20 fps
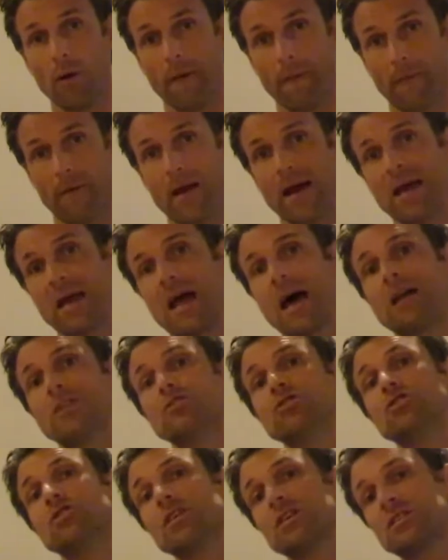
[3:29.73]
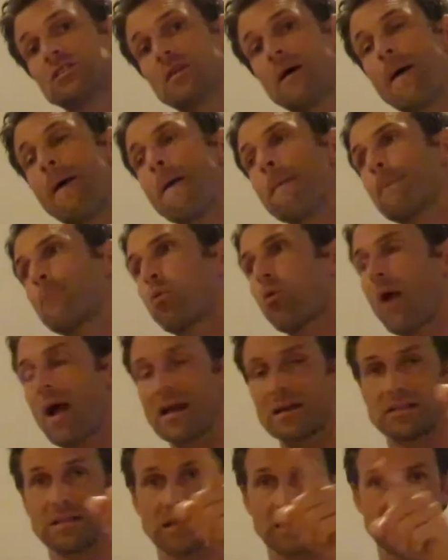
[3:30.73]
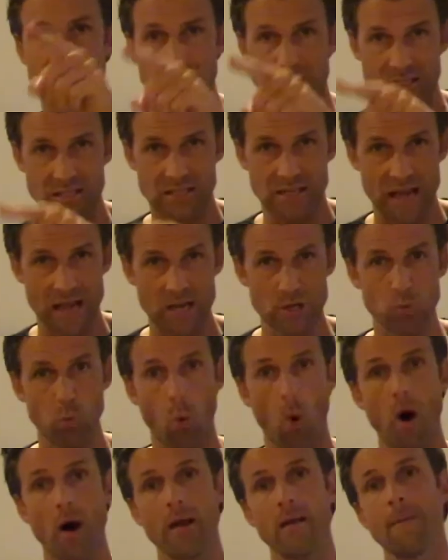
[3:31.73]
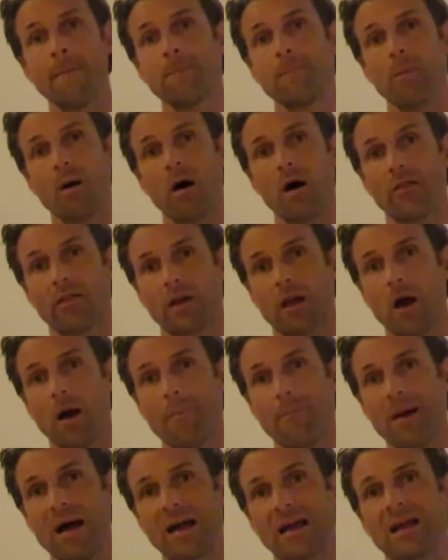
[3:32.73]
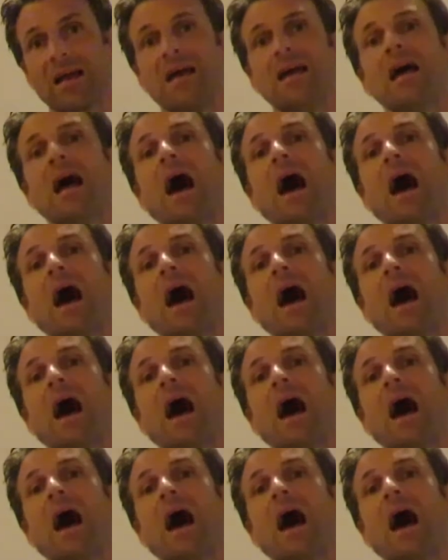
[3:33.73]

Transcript: okay, and just practice the stage 1 part of the cutback